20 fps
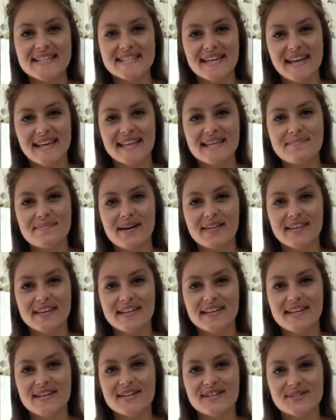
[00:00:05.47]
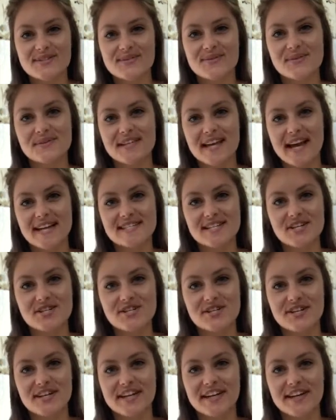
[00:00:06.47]
Hayley Mielnicki, your school
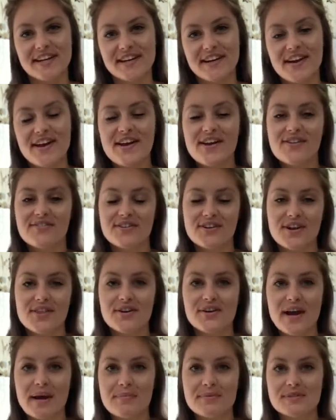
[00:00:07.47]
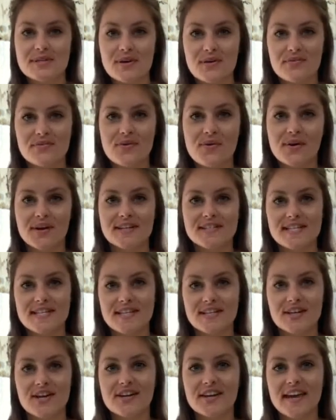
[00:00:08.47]
dietitian here for another episode of Quarantine
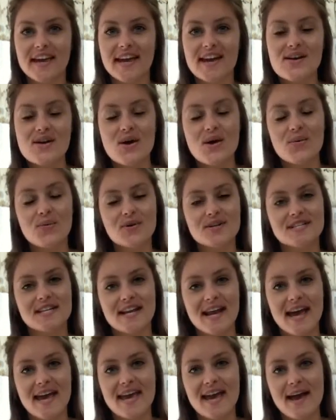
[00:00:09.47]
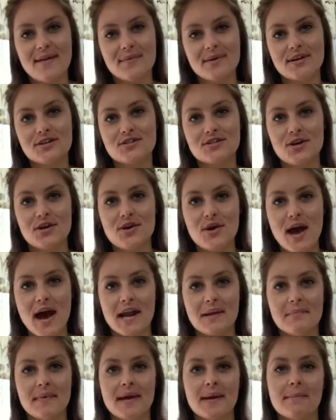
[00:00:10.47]
Cooking, where today I'm going to show you how
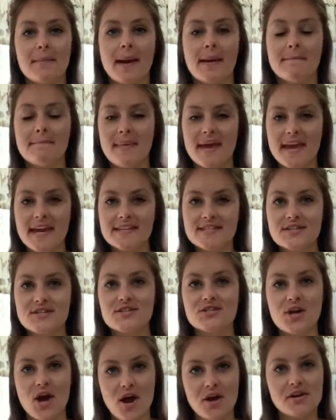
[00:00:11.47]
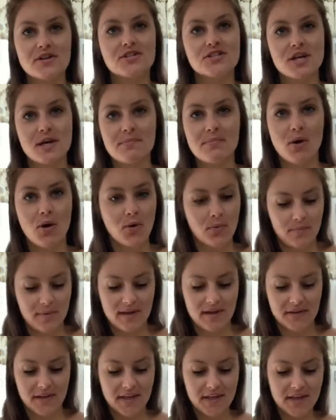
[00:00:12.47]
to make my baked chocolate chip
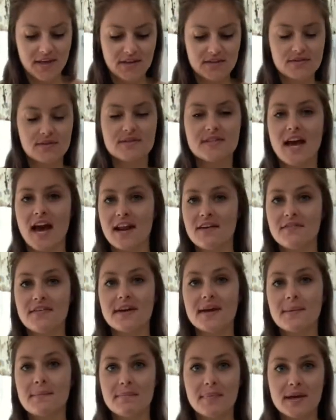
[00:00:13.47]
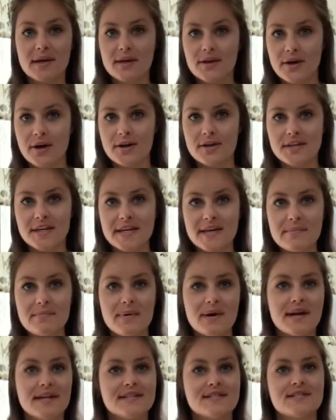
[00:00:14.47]
oatmeal. So it's kind of like a big cookie,
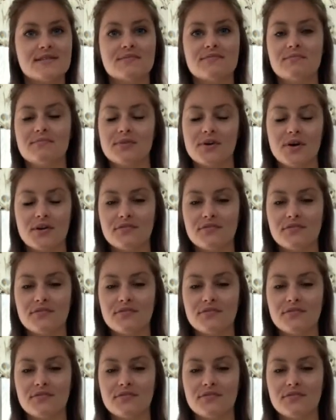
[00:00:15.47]
but it's good